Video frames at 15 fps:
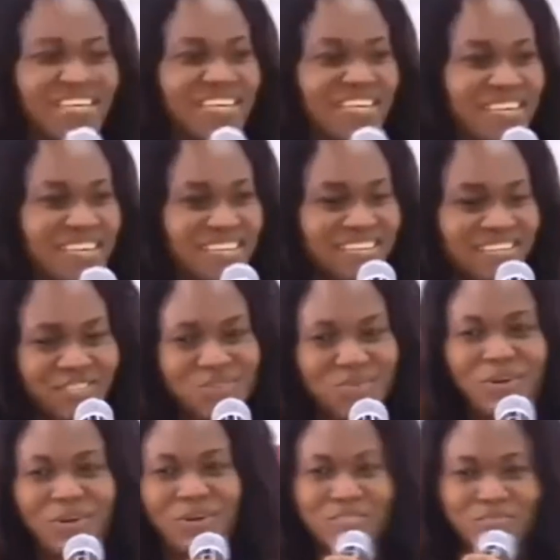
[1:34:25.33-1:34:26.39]
to be
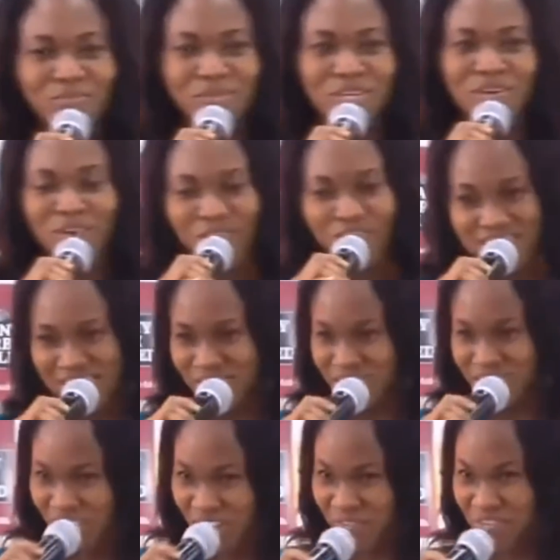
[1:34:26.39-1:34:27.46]
God's favorite
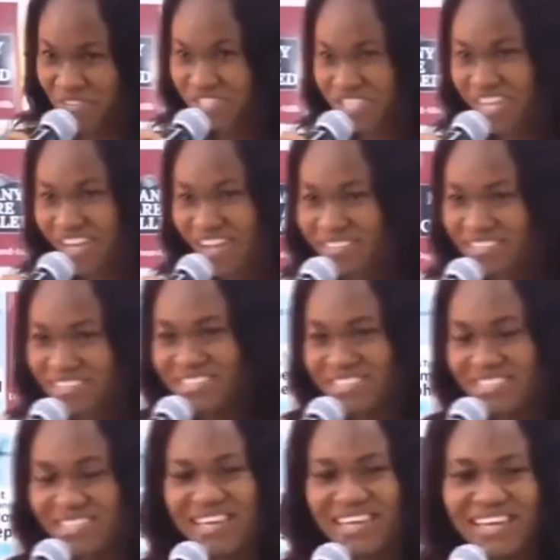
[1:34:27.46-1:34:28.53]
child?
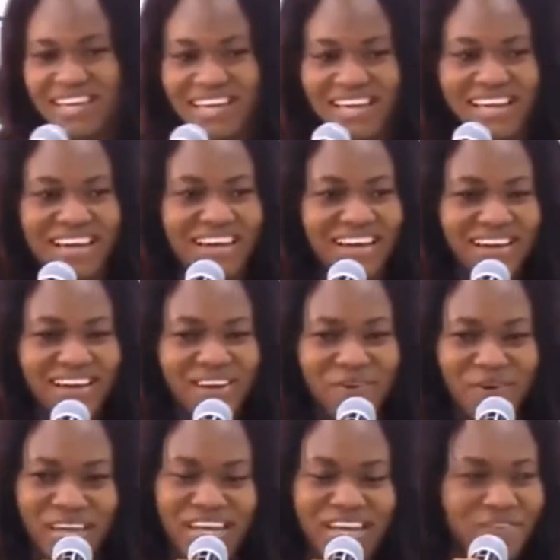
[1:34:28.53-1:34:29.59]
Oh, I can't feel you.
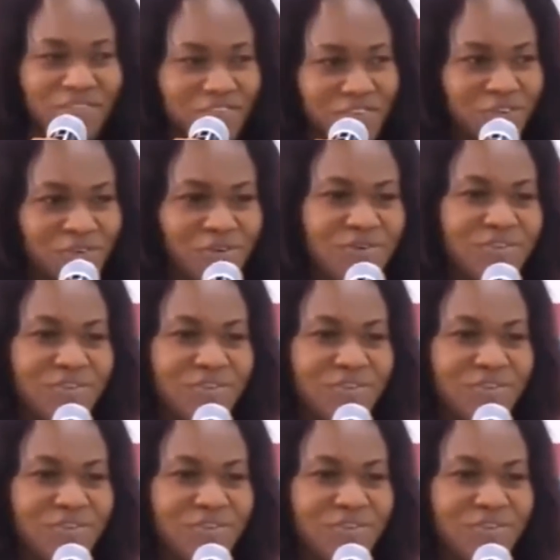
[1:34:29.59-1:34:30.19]
Do you want to be